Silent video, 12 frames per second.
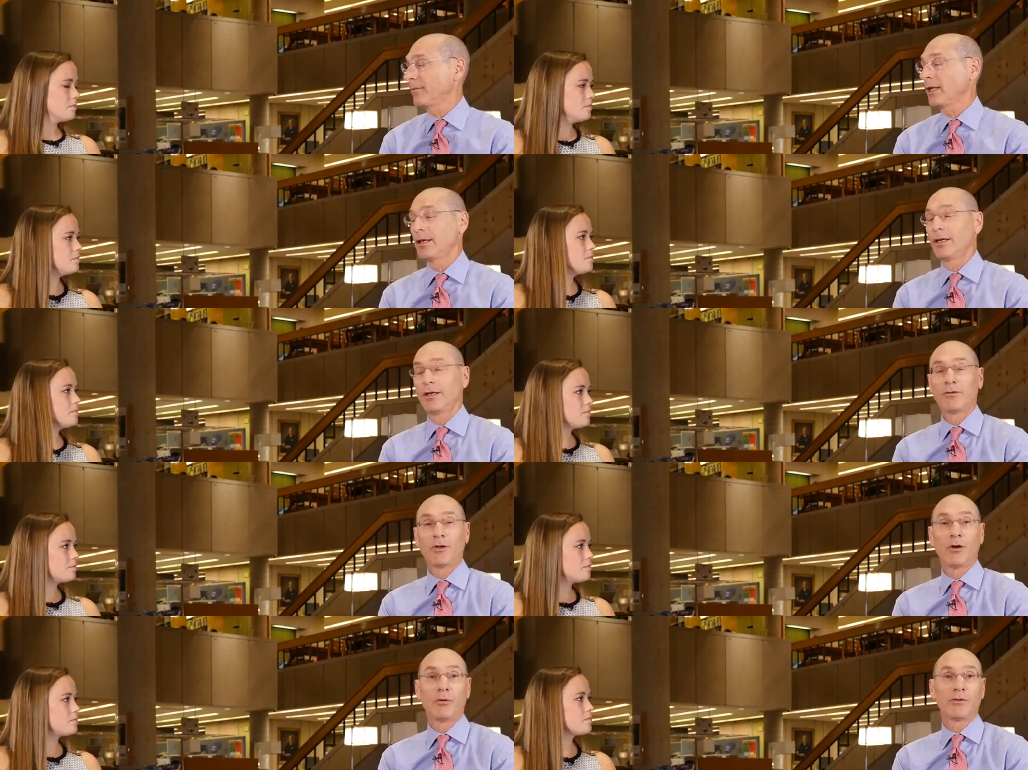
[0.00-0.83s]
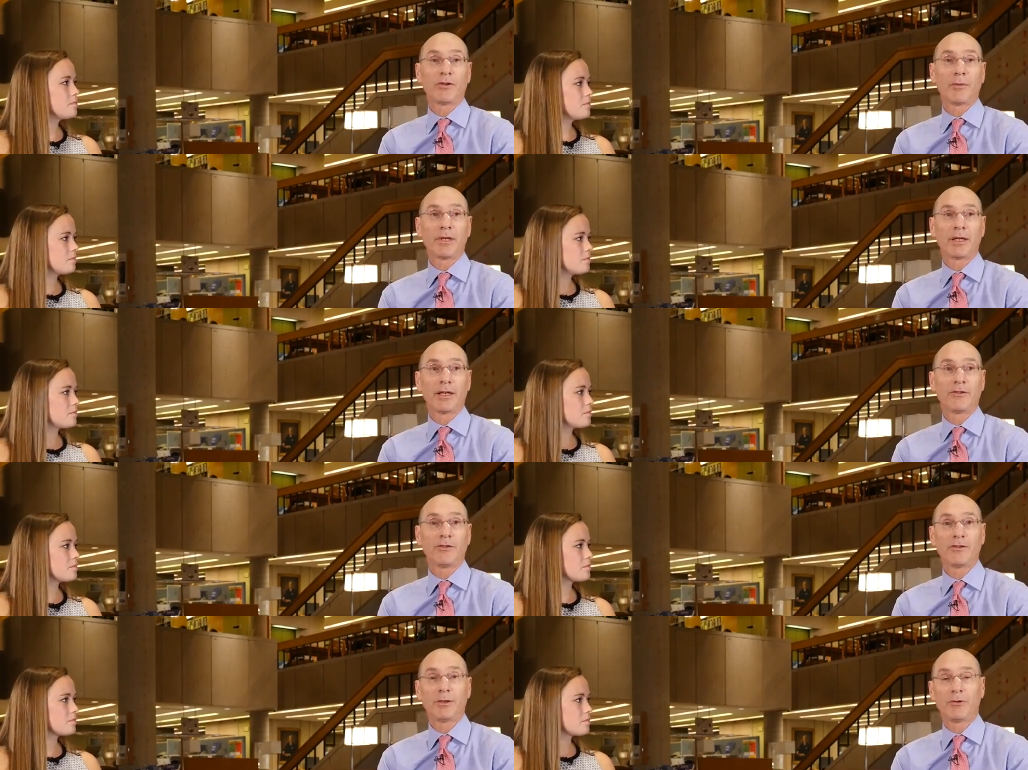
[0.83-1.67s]
Speaker 1: Mm-hmm. So something like
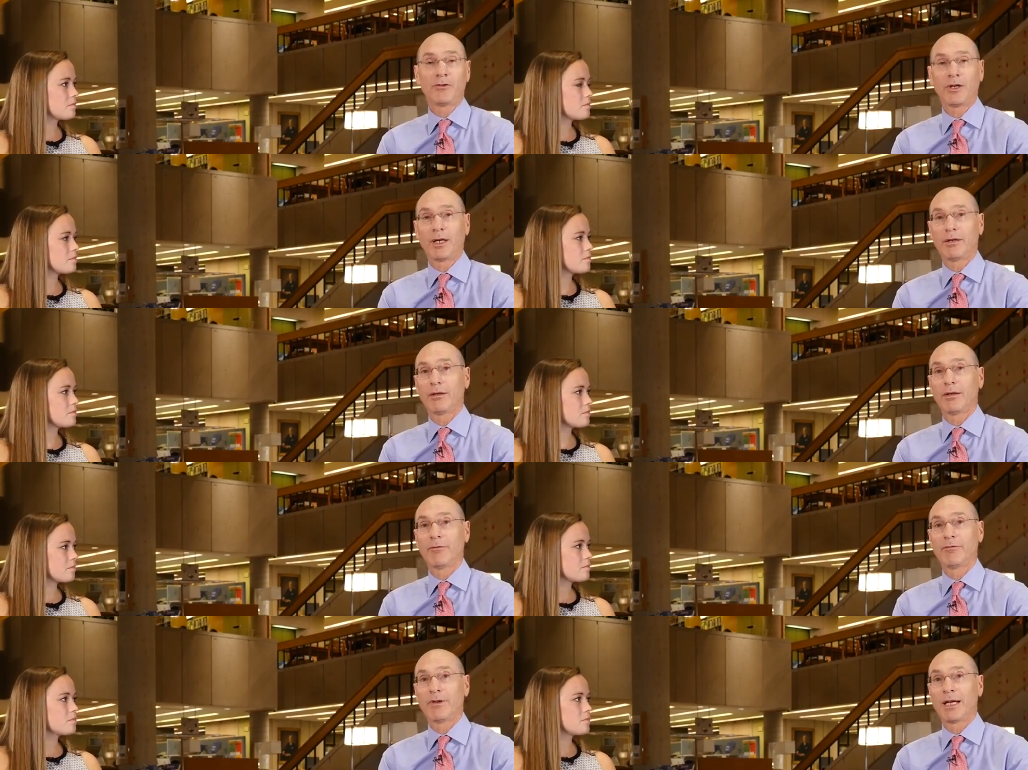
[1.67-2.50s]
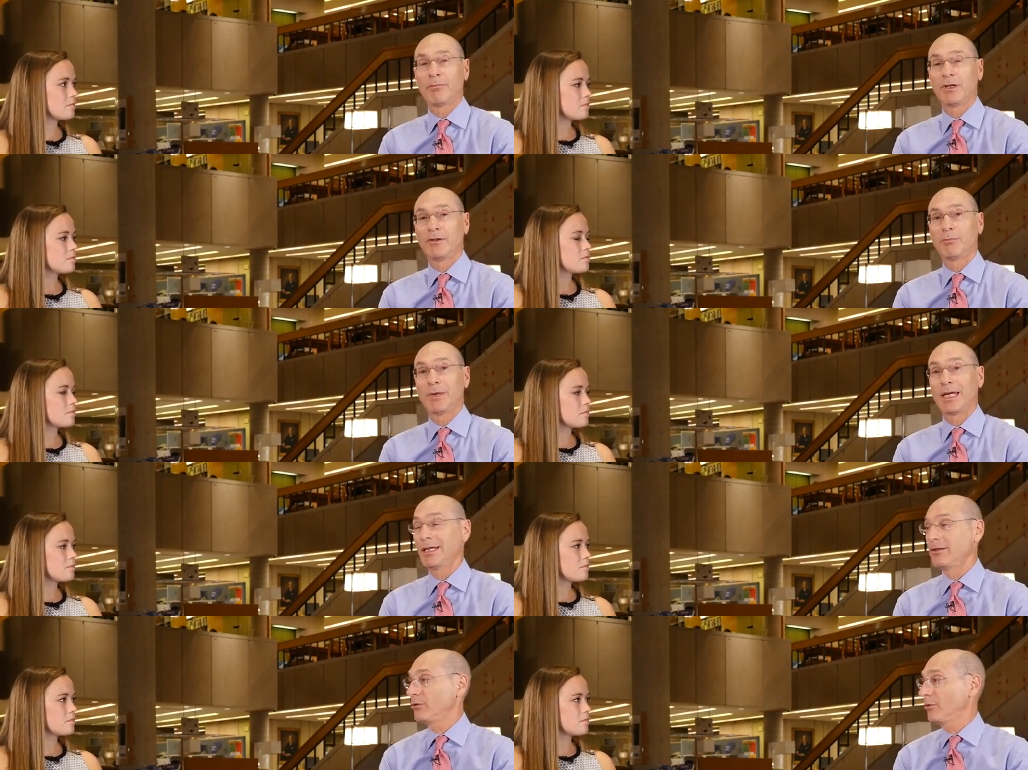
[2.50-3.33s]
sixty percent of families
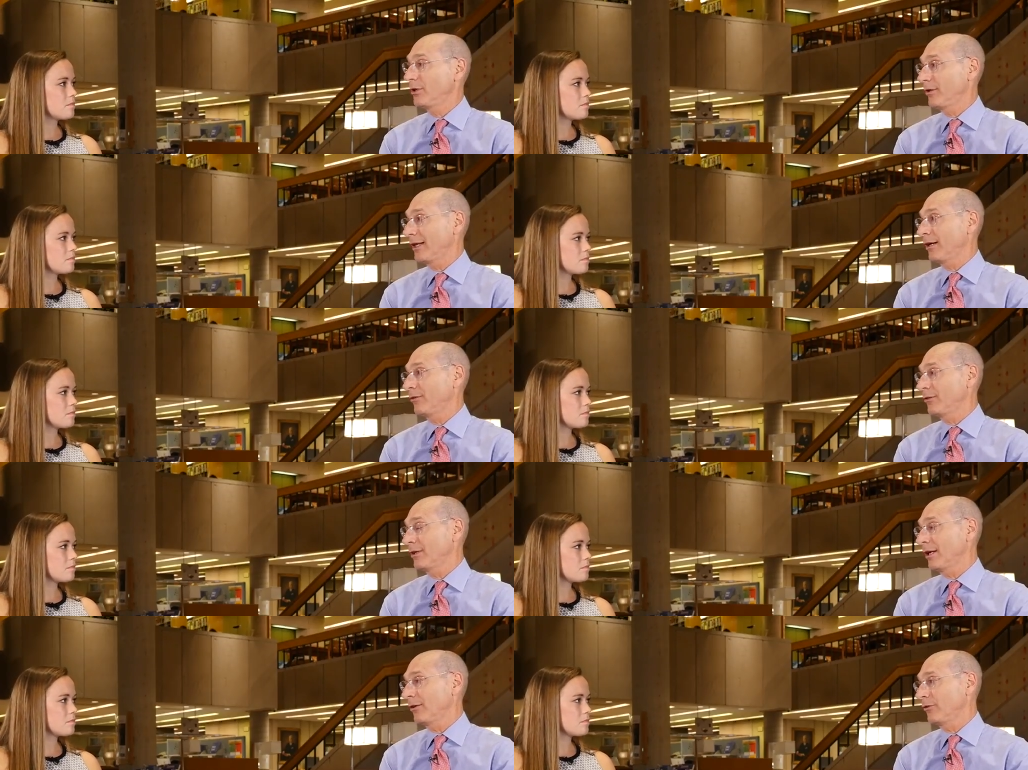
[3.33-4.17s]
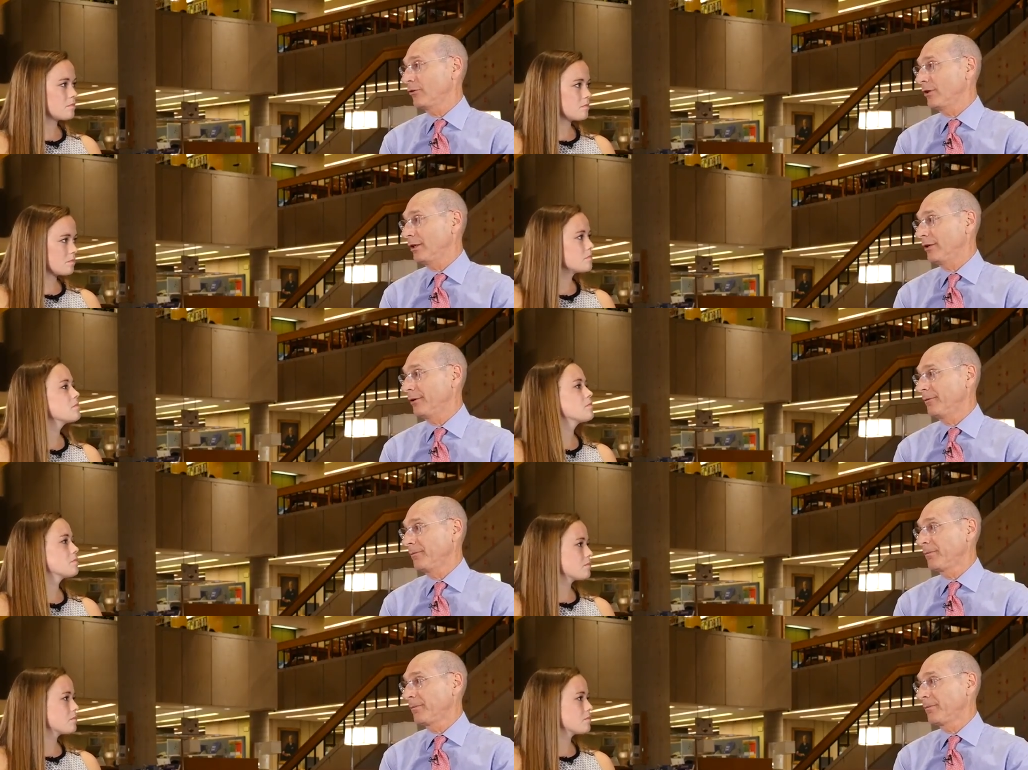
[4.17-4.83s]
making two hundred thousand dollars a year,